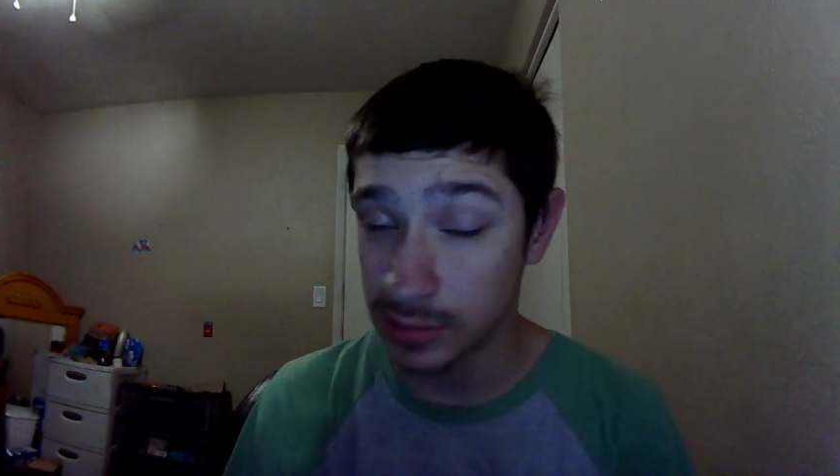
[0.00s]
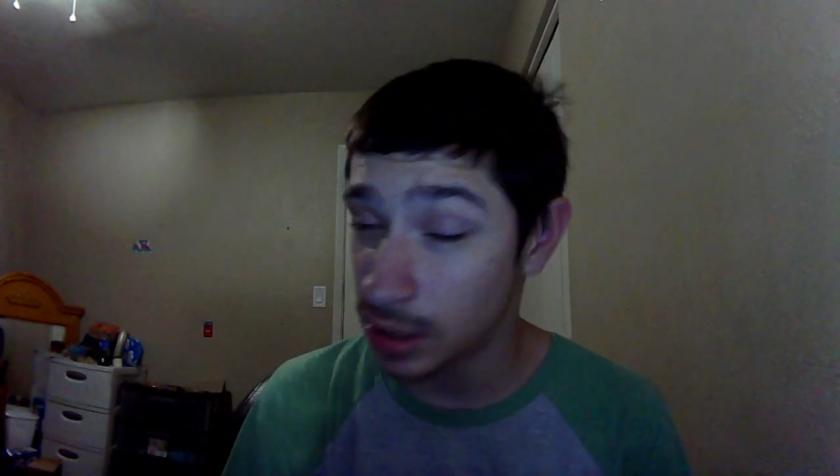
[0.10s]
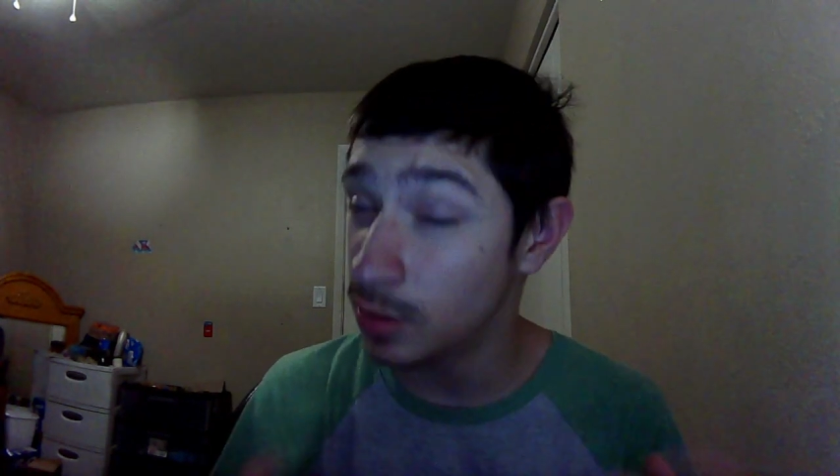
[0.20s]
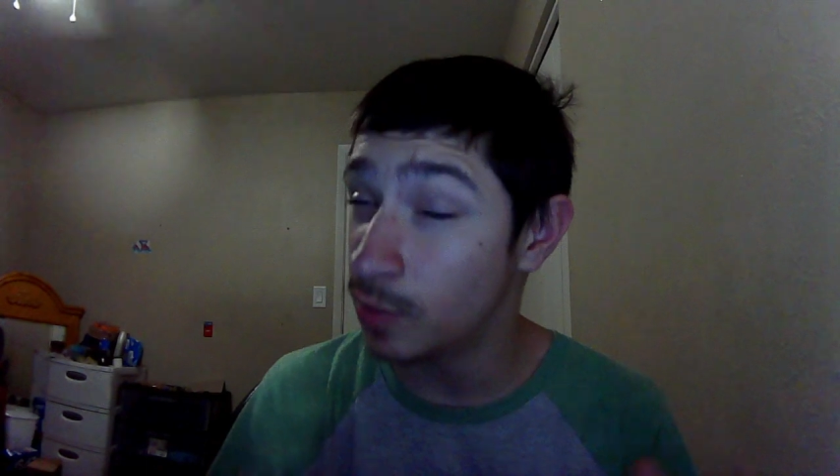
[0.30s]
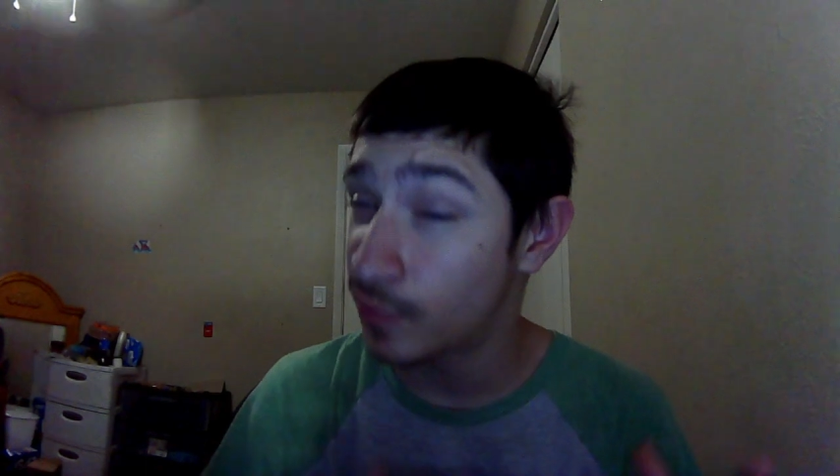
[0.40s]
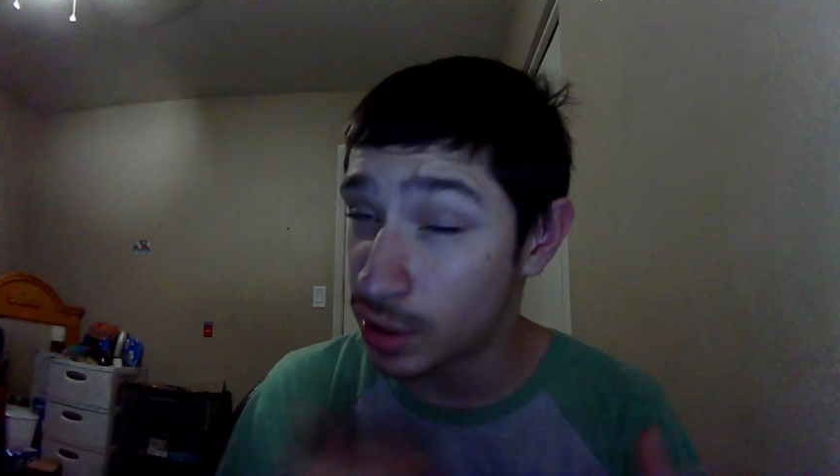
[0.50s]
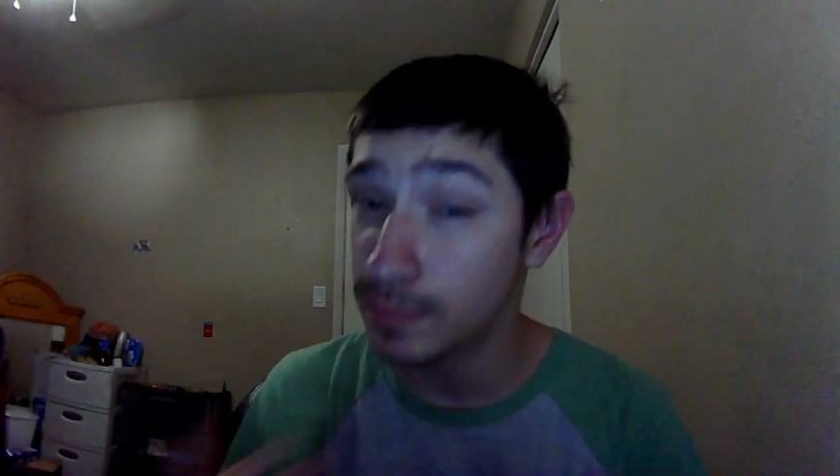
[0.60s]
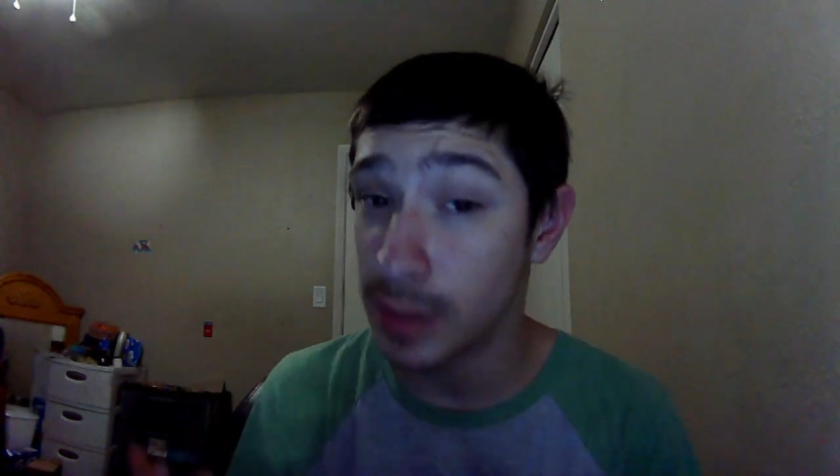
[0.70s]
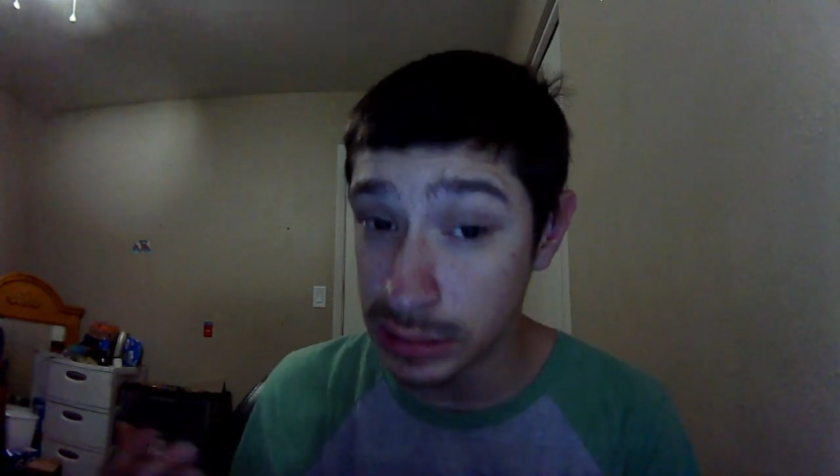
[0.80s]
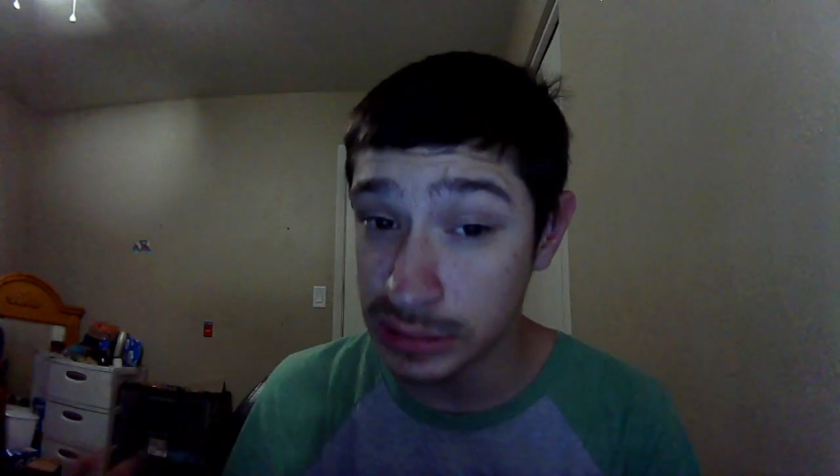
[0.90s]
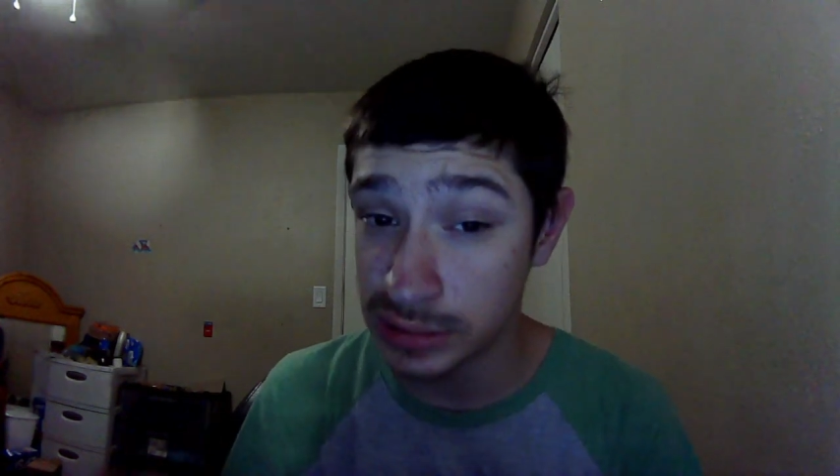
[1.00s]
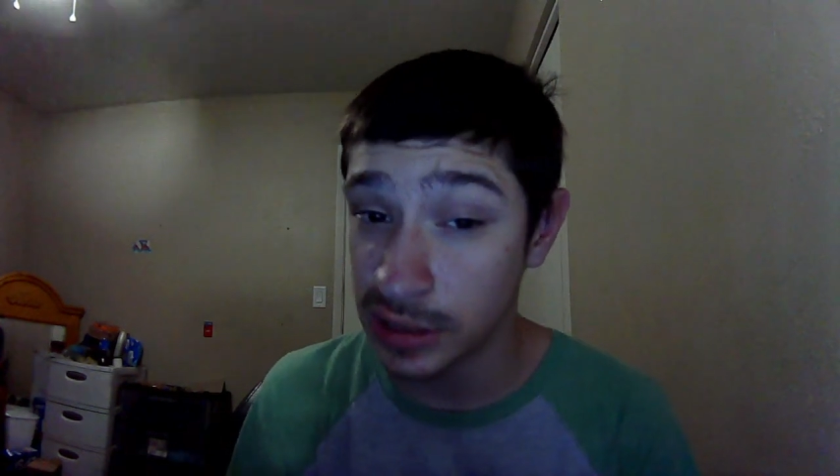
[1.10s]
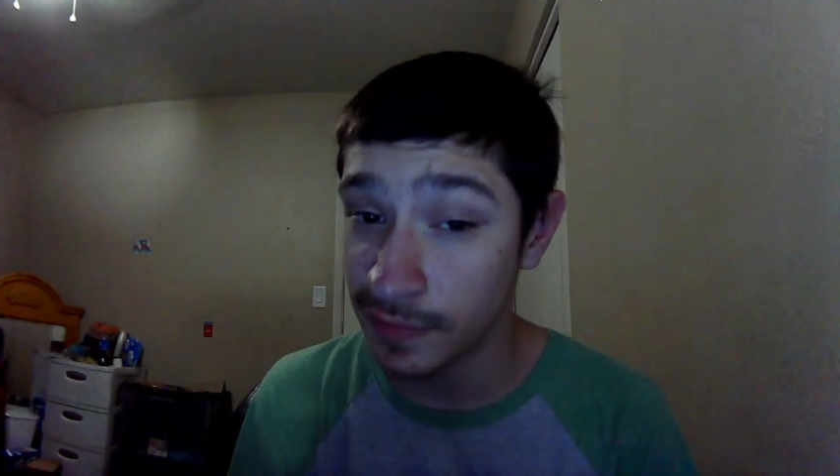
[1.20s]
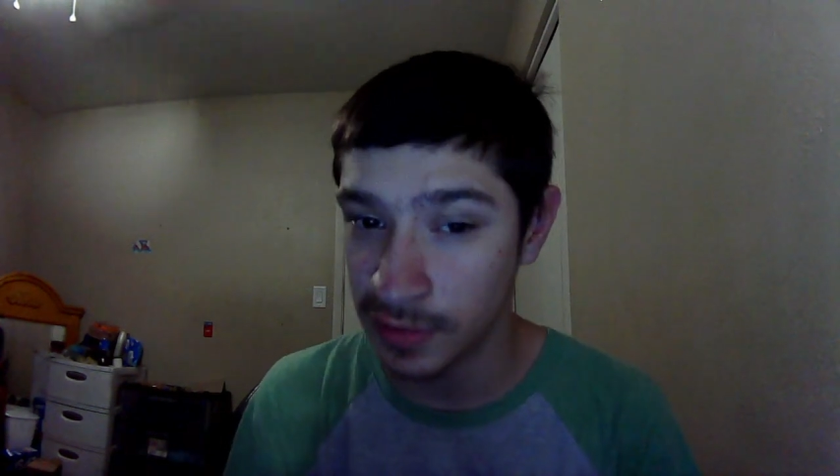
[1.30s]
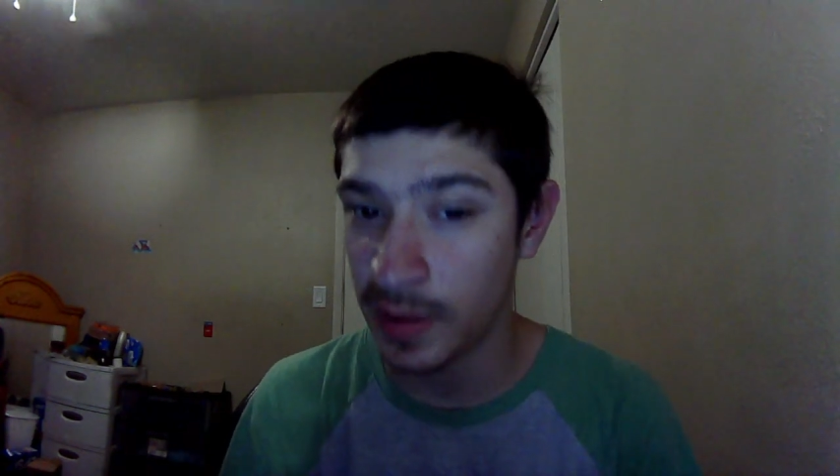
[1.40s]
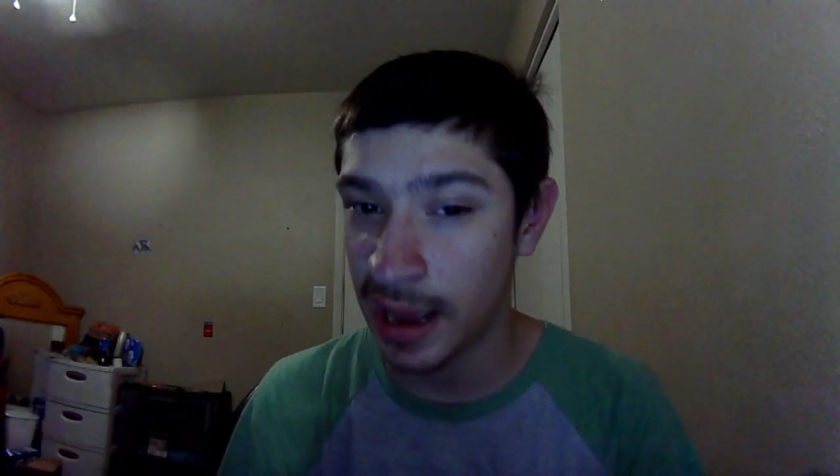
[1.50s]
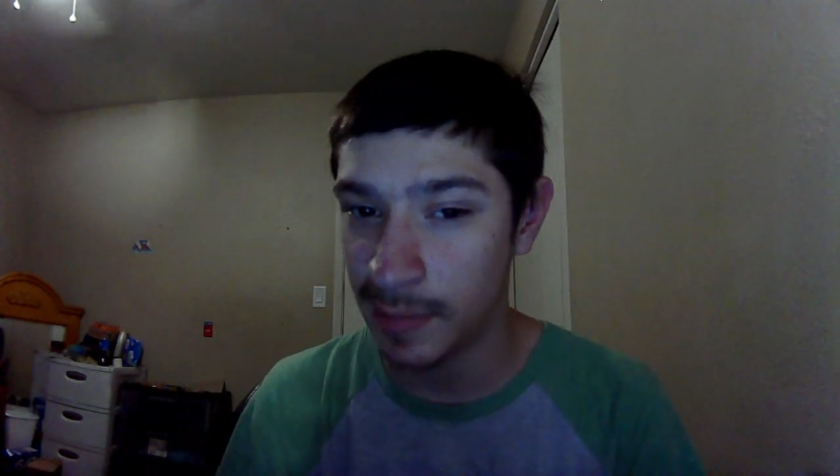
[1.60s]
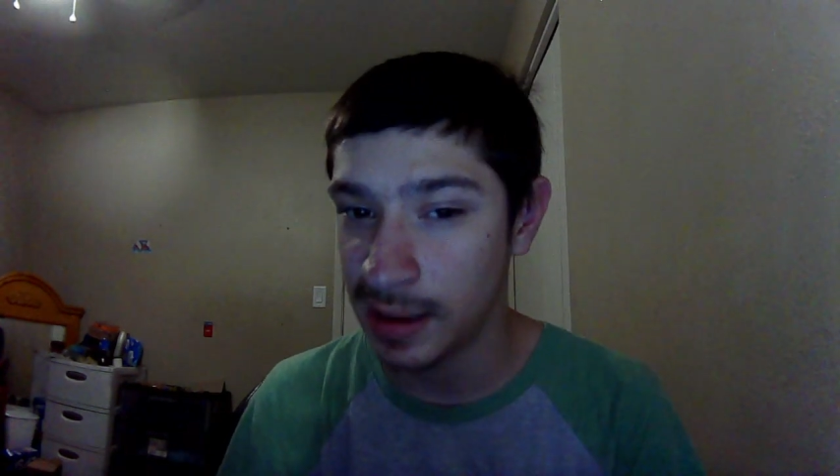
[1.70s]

the overabundance of you know anime